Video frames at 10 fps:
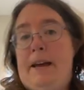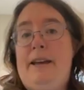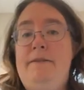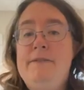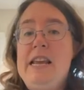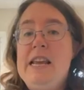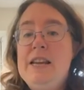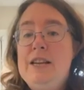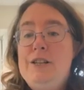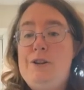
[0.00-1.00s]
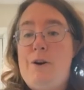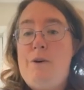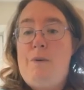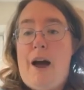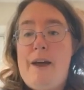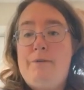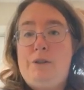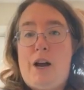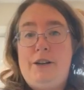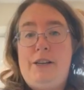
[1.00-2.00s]
mama. So I
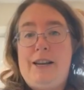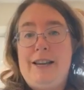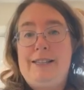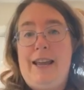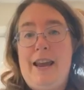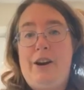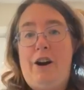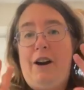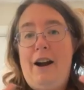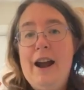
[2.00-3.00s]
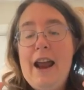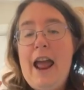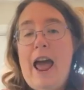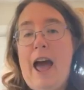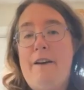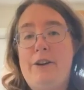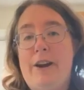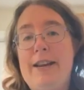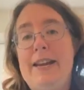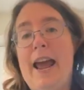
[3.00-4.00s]
will talk to you guys later. Have a
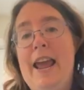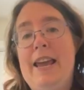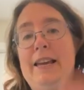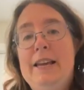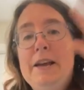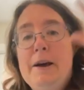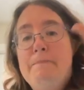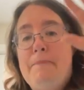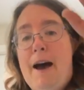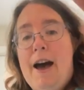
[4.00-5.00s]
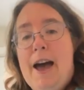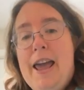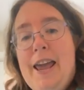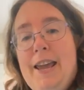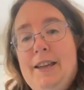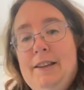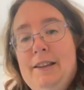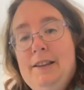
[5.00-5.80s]
great day. Bye.